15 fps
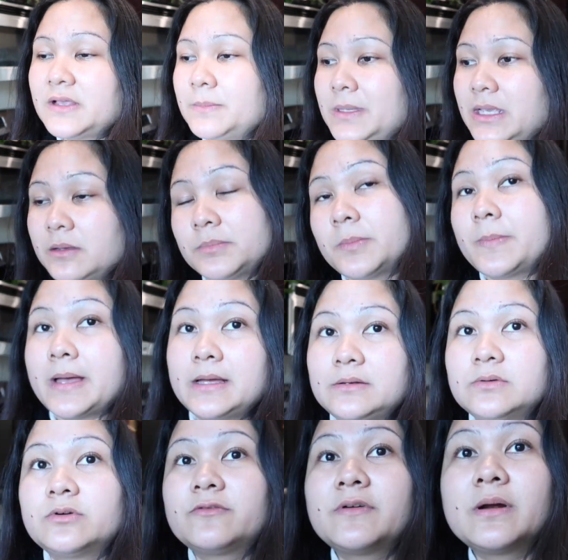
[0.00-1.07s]
kami kahit
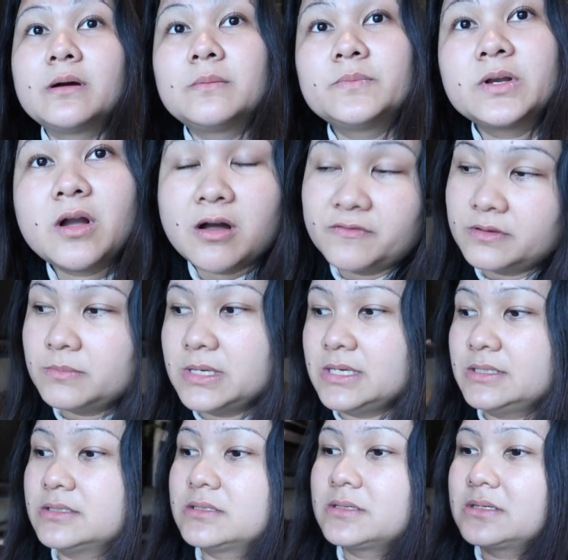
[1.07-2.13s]
paano from the coffee
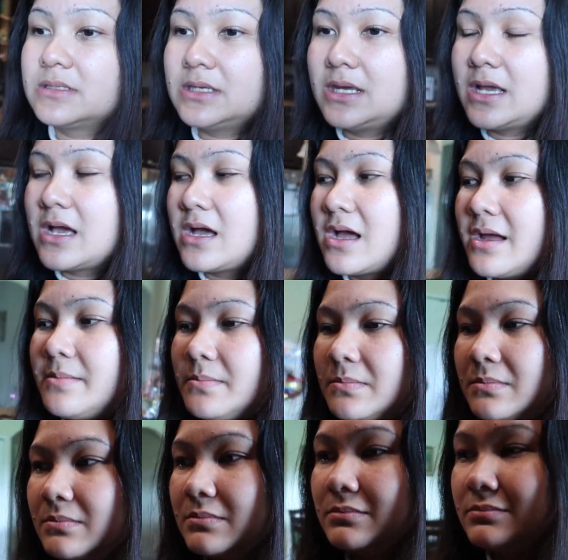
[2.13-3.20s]
beans kasi nga
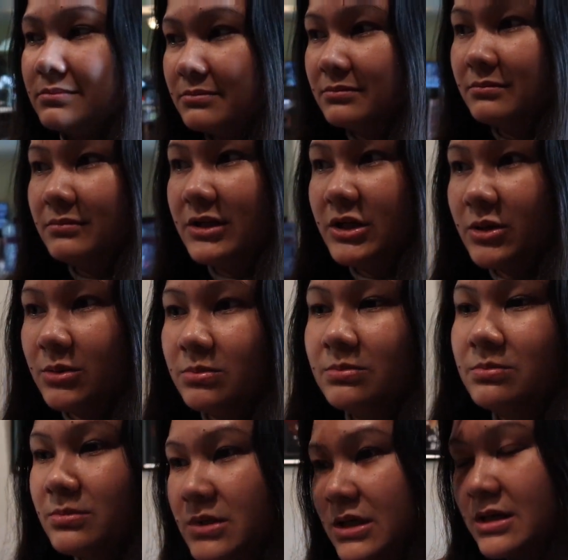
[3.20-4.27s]
I'm, you know,
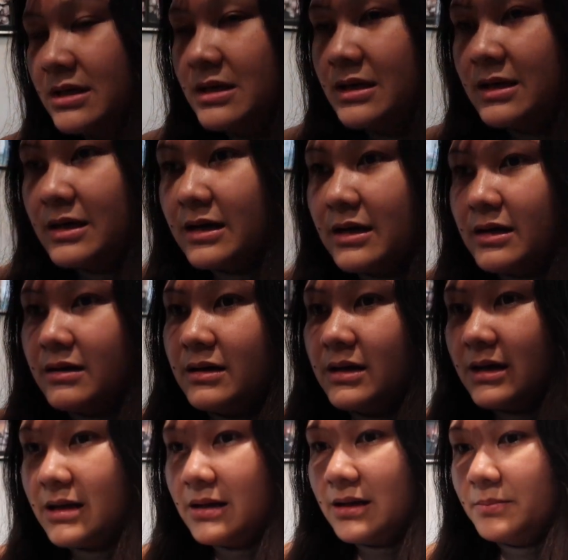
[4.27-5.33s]

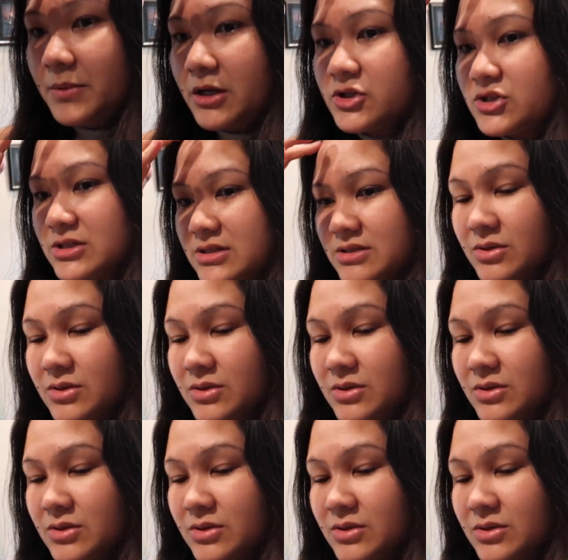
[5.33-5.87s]
I'm not just